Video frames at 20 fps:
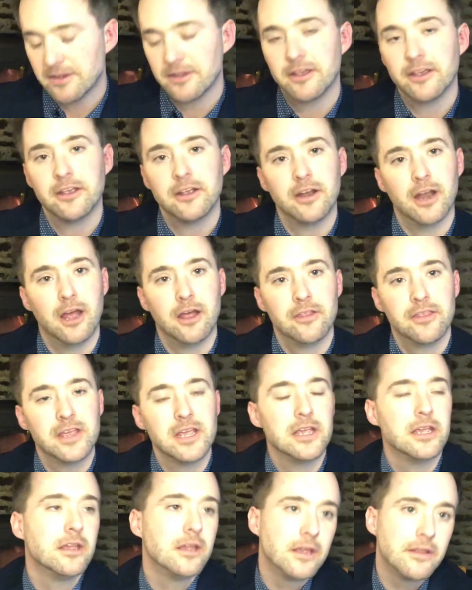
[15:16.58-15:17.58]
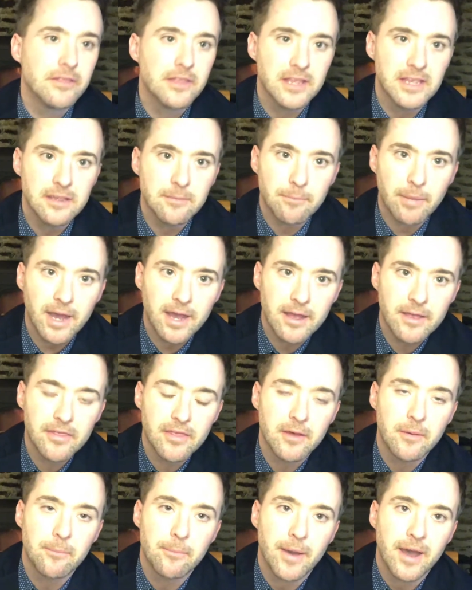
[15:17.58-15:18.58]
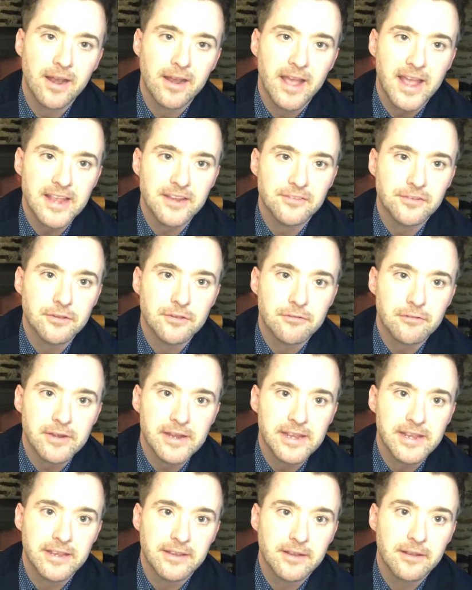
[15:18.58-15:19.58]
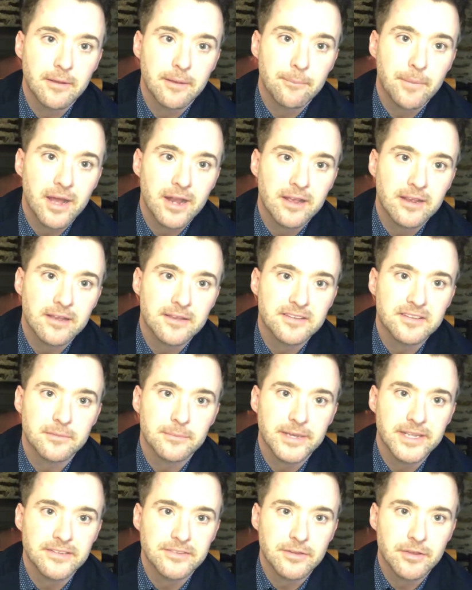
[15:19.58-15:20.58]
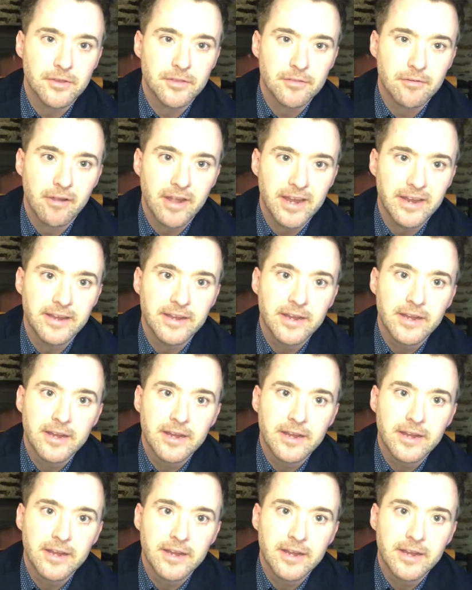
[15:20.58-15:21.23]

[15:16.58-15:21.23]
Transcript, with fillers: You know, the, the, the Pilot 823, Pilot Custom 823,